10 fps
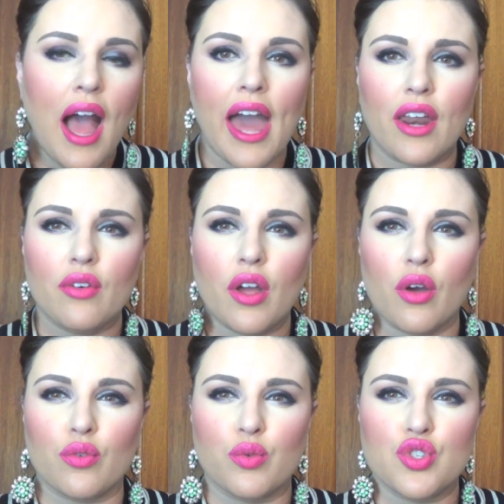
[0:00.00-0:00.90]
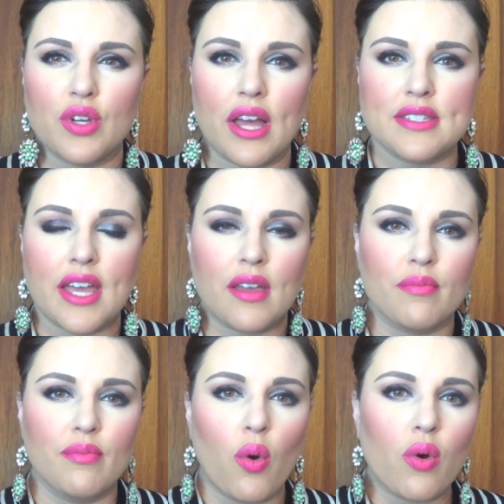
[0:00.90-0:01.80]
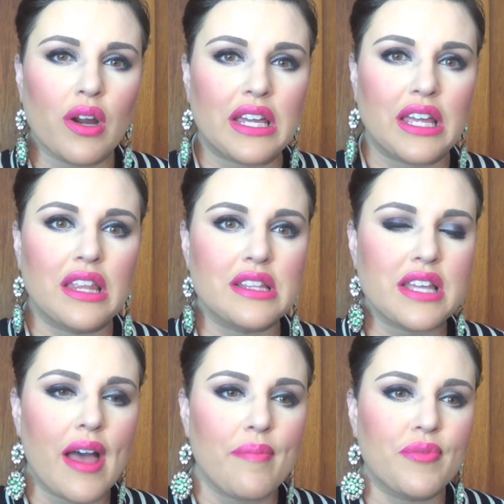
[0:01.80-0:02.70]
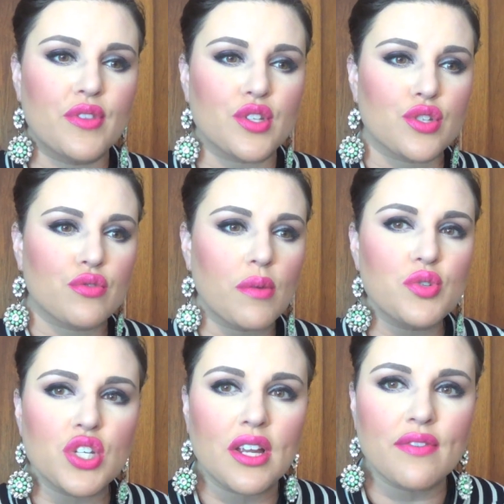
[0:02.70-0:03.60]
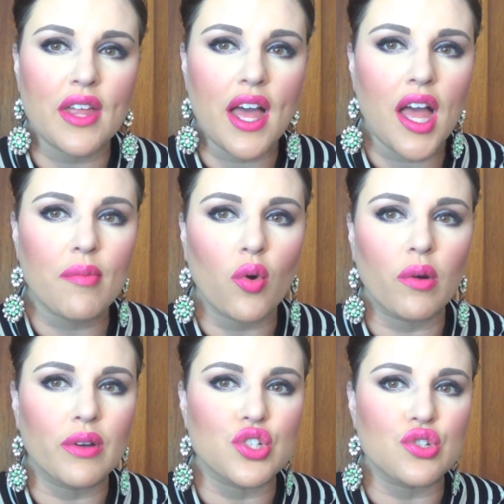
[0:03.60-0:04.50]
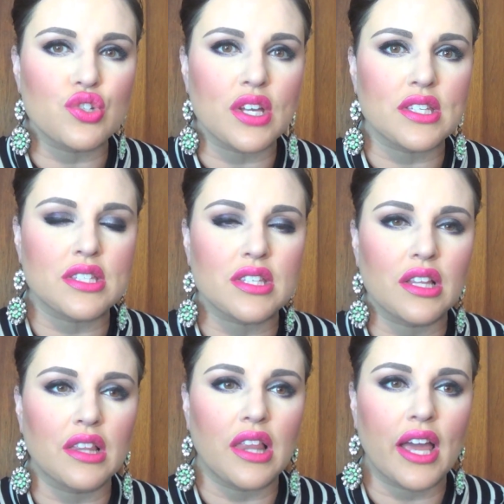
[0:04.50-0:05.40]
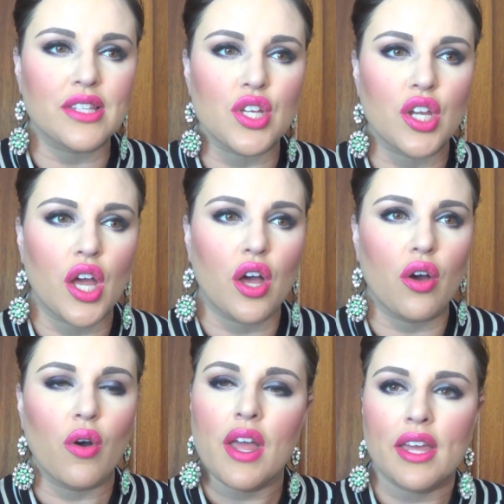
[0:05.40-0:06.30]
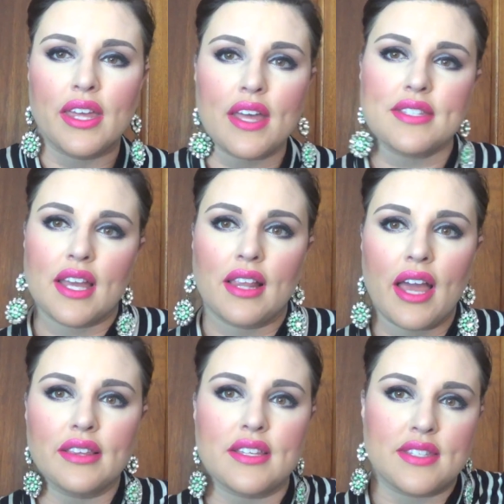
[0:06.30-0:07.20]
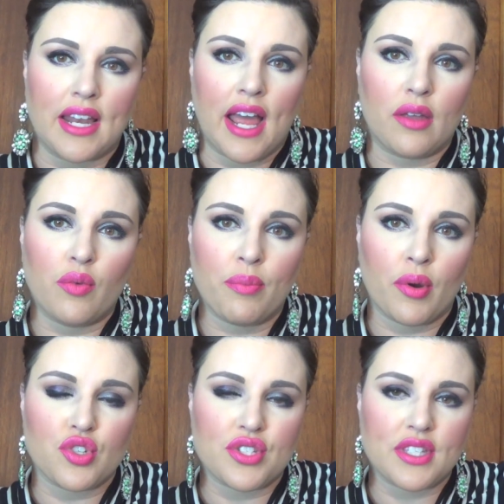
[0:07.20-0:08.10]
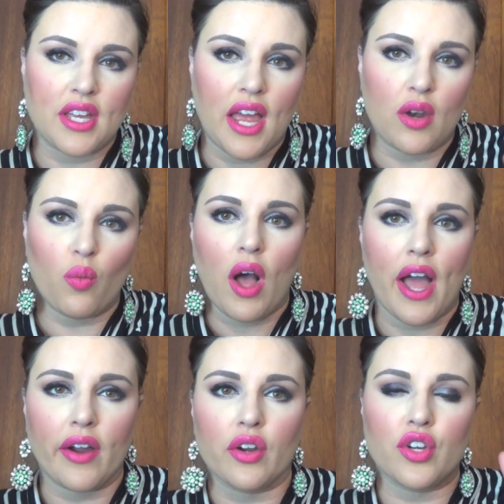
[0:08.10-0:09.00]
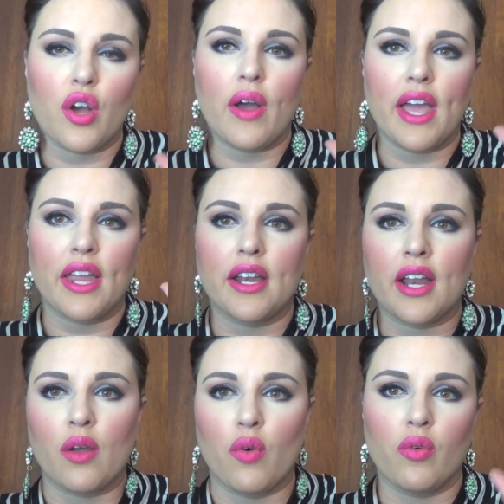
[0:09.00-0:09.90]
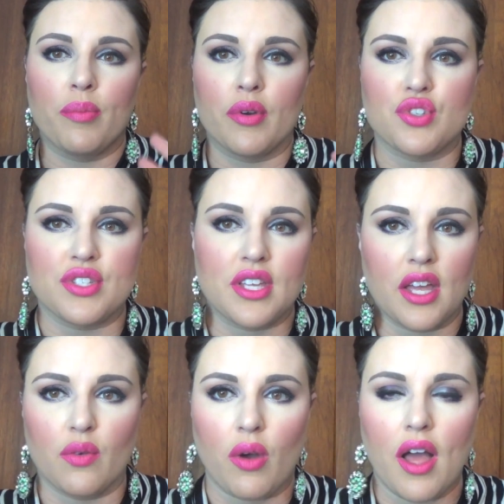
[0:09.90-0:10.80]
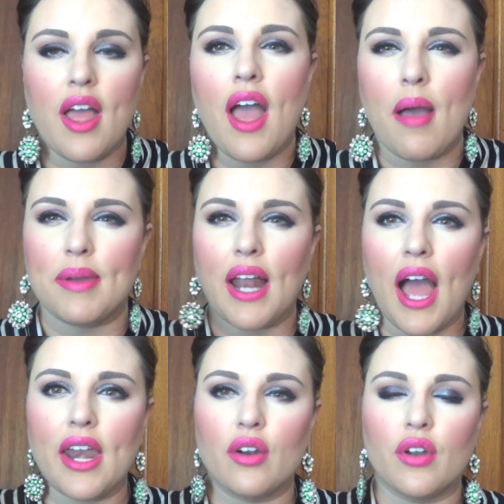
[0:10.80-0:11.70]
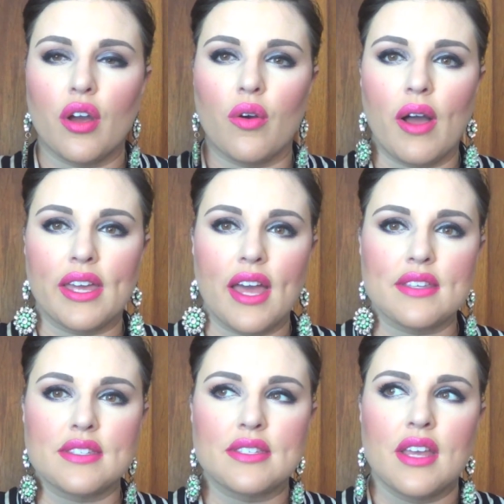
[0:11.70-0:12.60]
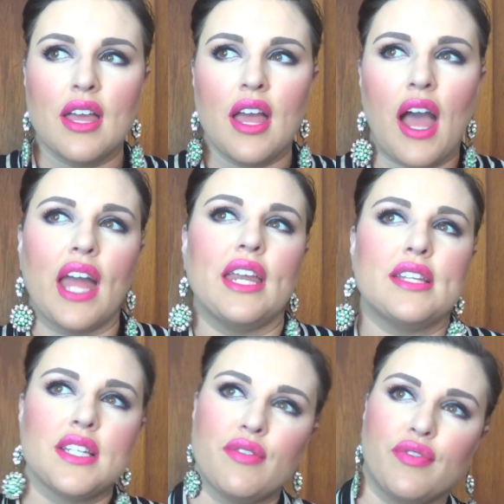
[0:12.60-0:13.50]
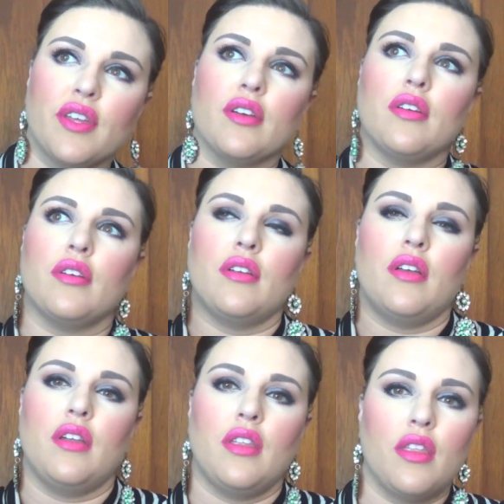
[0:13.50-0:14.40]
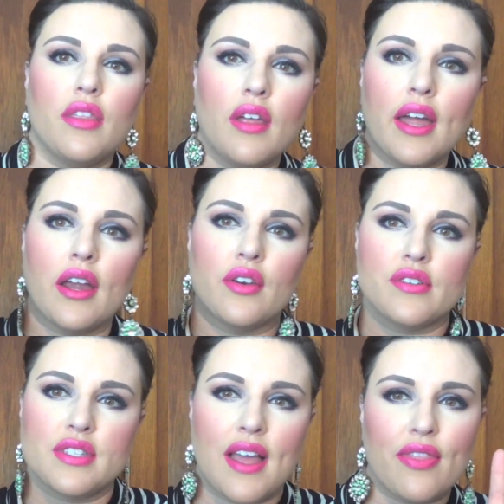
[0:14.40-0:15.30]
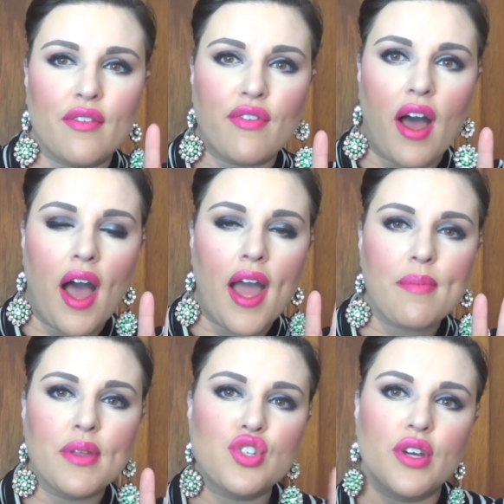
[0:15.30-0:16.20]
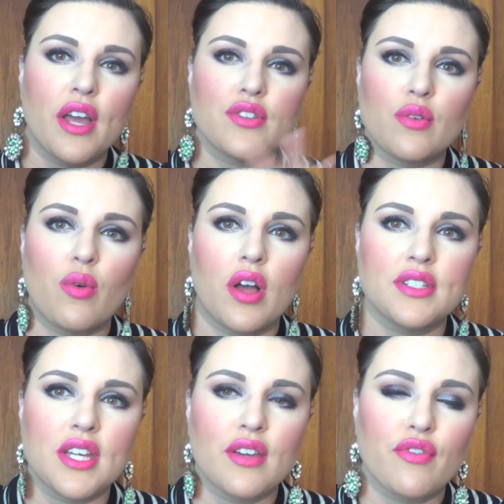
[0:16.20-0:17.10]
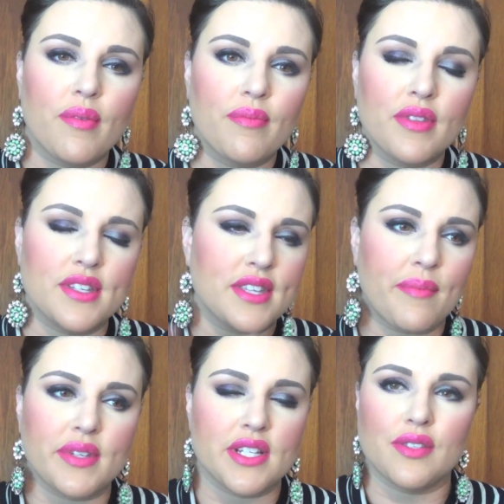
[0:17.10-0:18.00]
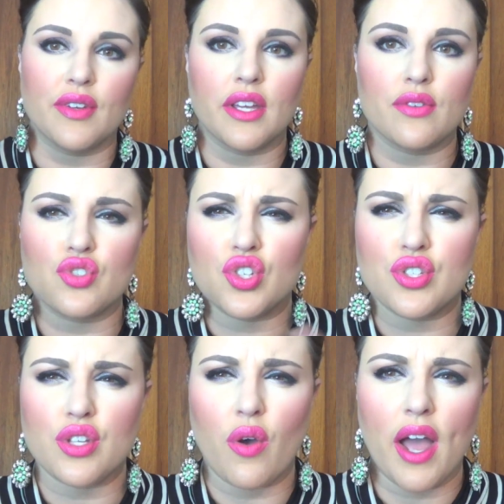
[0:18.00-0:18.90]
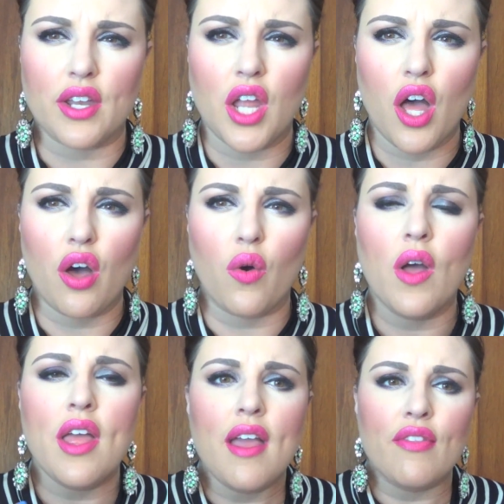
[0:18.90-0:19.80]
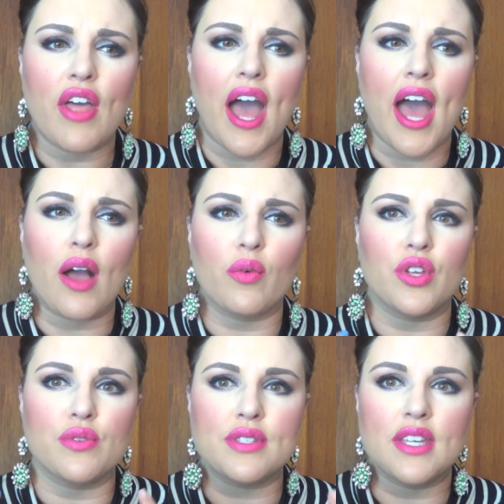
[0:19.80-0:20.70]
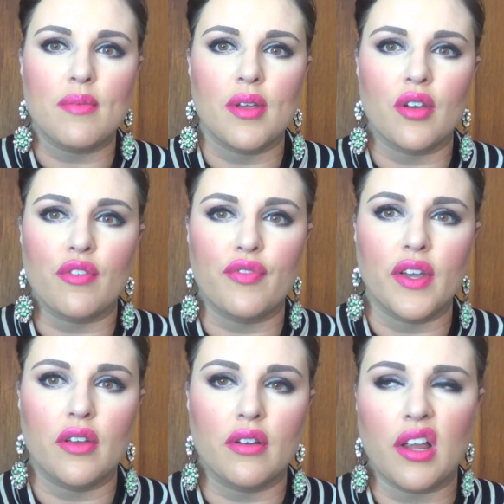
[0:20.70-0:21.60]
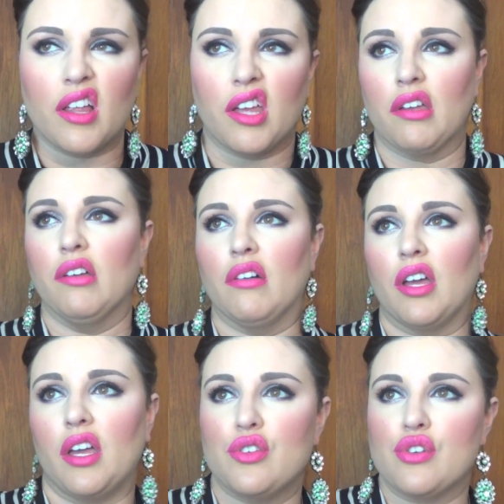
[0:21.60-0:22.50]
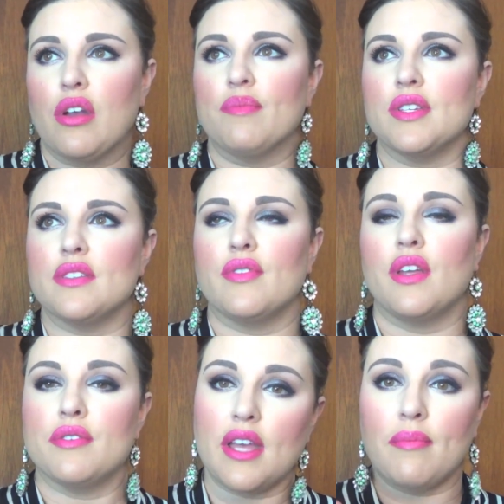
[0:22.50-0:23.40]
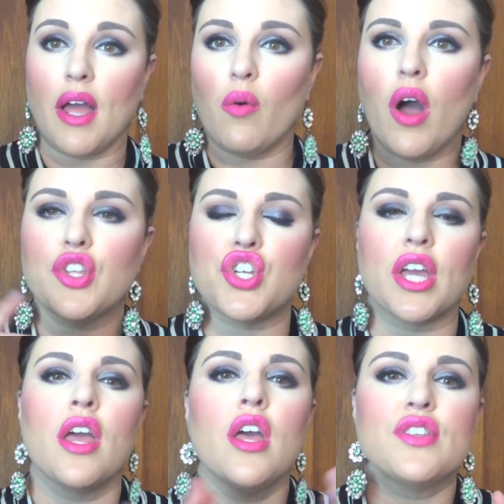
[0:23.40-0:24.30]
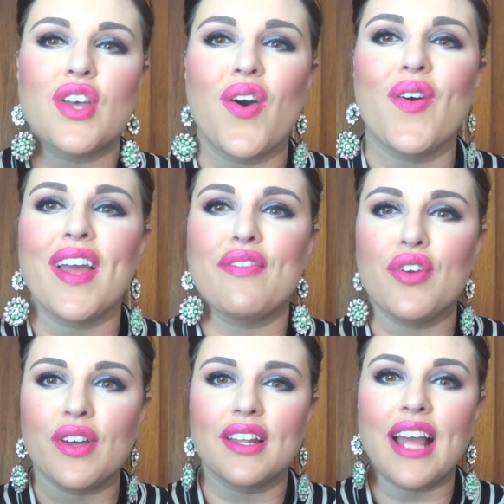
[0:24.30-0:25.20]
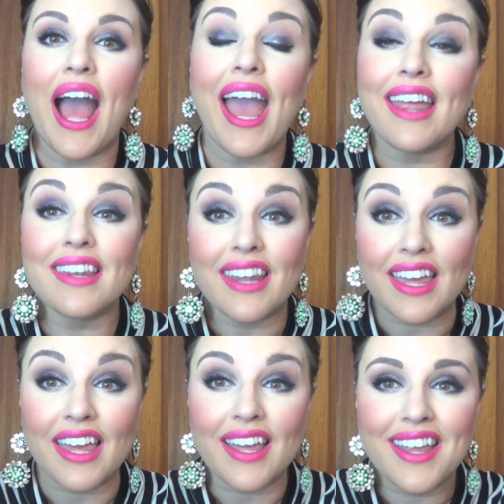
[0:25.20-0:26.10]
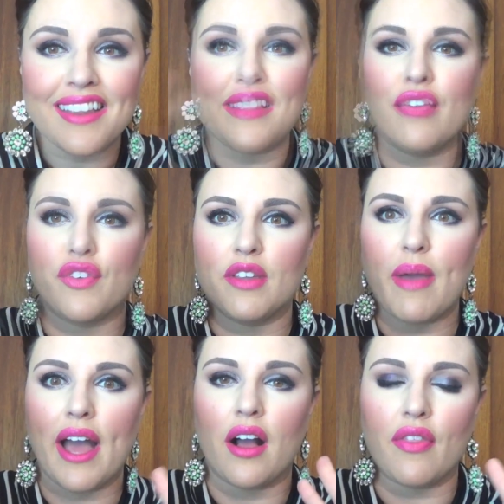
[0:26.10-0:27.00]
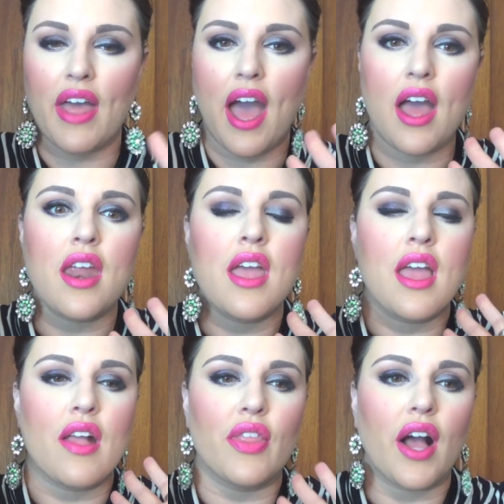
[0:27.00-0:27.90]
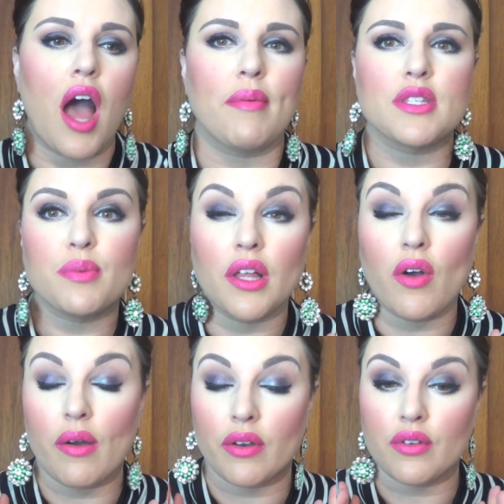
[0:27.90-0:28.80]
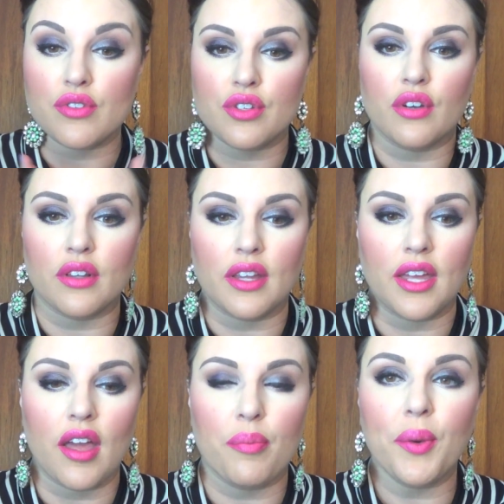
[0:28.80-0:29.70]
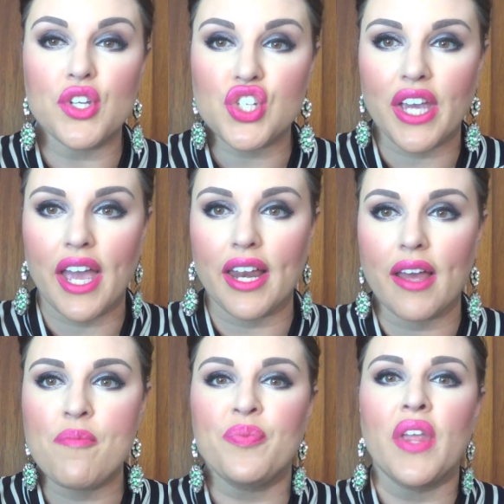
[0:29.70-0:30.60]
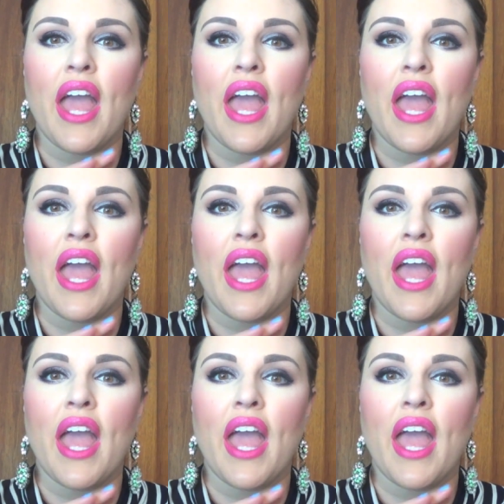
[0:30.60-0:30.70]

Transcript: I don't know, would you guys like more in-depth description of them, or would you just like to know, yes, I like this and I would repurchase it and why, or no, I hate it and I won't repurchase it and why. I mean, I don't know. I guess I need to feel and understand the vibe that you guys are wanting from these empties videos, just so I know that when you see them in your feed, you're not like, oh, I hate your empties videos, I'm not watching. So if you could kindly your feedback on that in the comments below, I would certainly appreciate it.